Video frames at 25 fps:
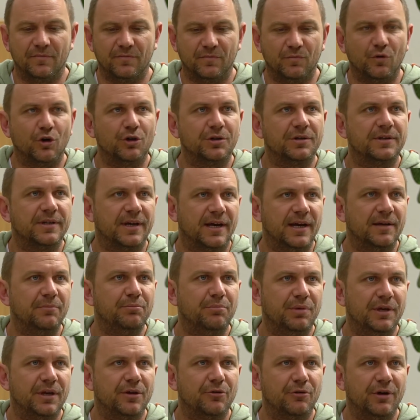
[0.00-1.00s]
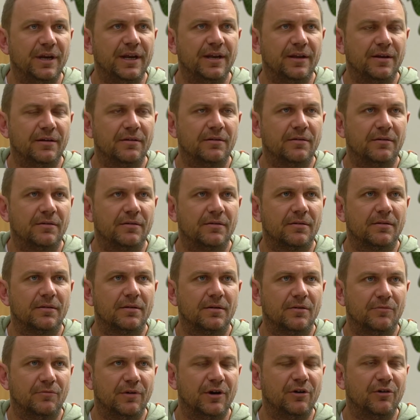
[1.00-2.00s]
one-time bearing
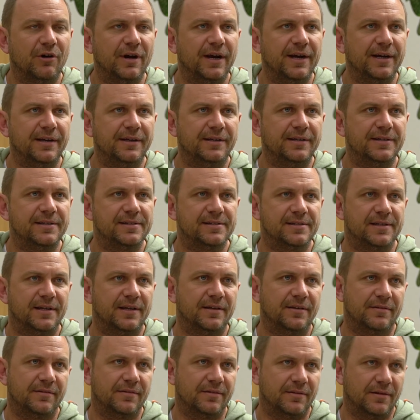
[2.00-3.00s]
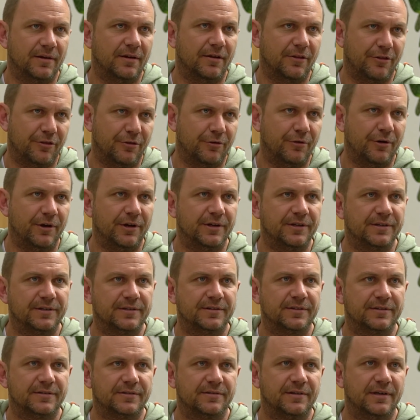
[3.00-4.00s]
varieties and
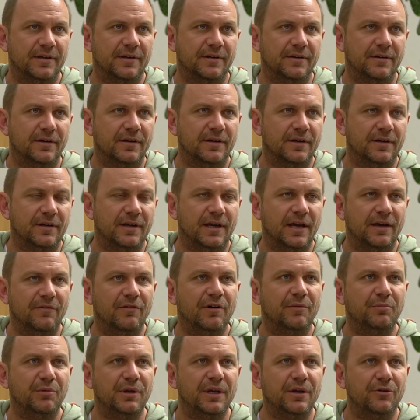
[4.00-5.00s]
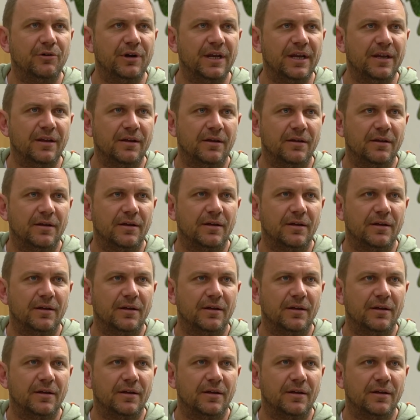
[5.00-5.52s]
1/3 ever-bearing.